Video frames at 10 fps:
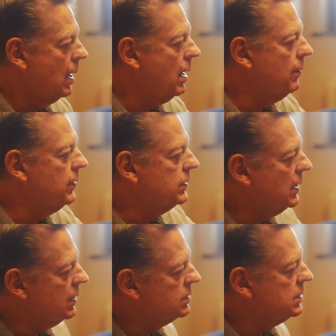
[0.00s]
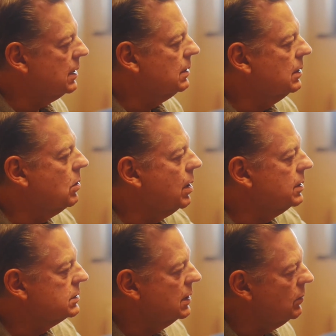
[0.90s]
of the things that
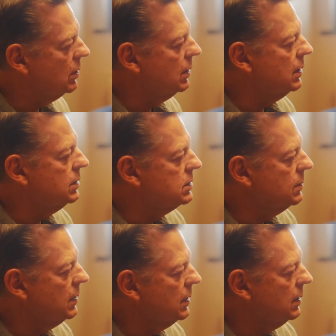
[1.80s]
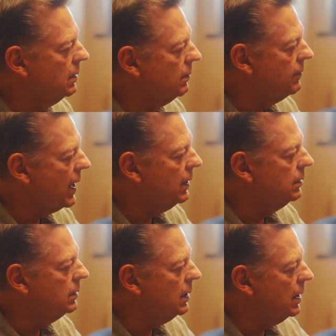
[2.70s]
cause communities to be
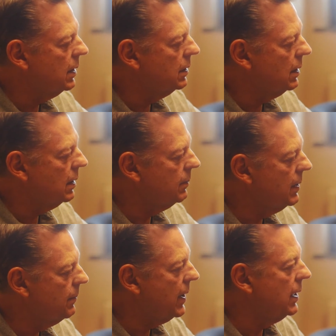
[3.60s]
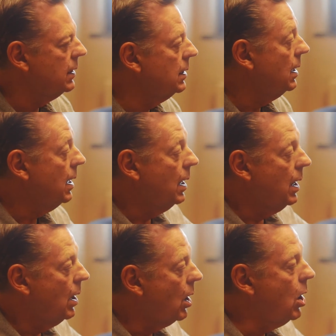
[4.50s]
violent and be abandoned.
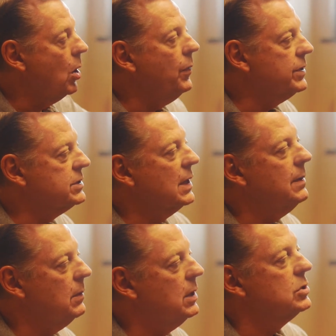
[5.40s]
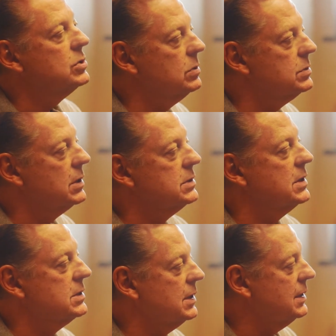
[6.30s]
All the same issues that
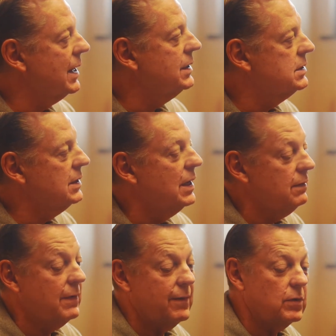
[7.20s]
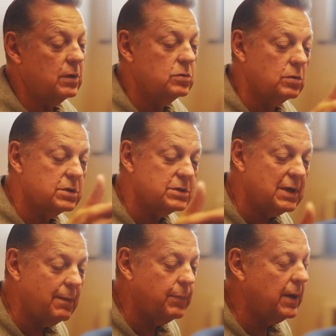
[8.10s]
existed in 1985. You can do the
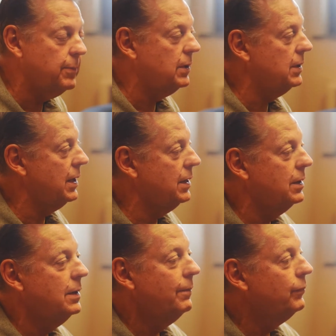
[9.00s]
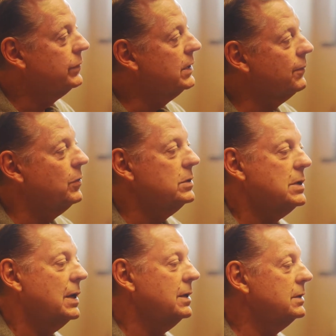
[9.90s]
same paper today, different
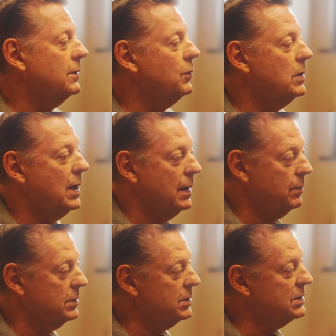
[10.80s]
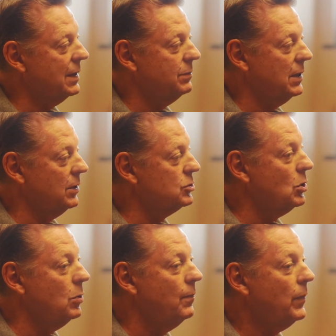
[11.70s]
date, different name, the same thing.
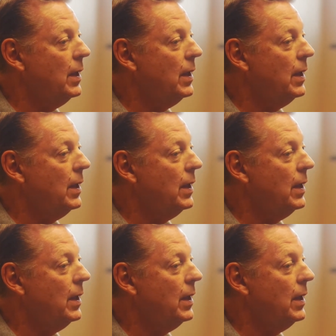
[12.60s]
So